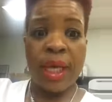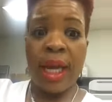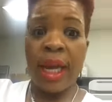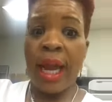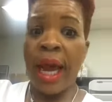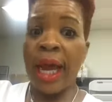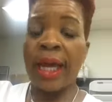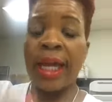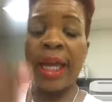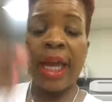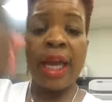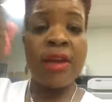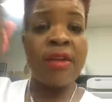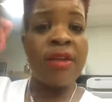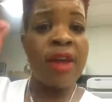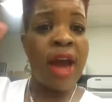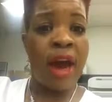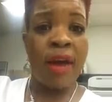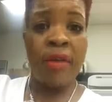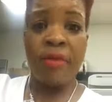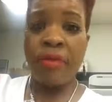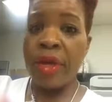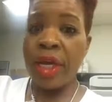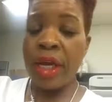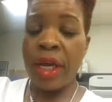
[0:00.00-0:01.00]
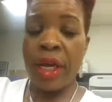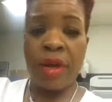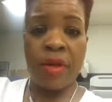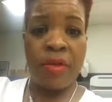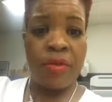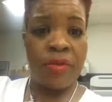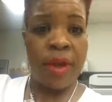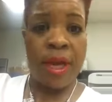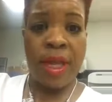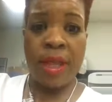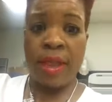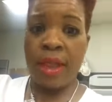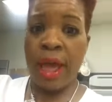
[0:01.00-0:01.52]
and I cannot
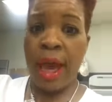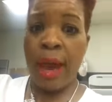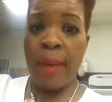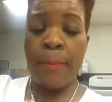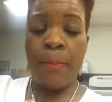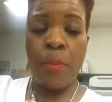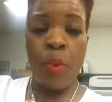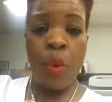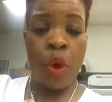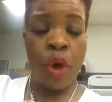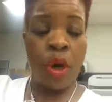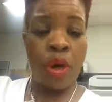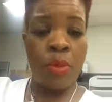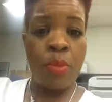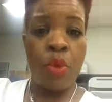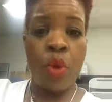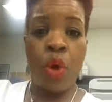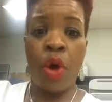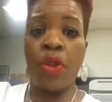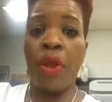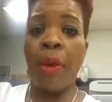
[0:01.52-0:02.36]
reiterate that more and more.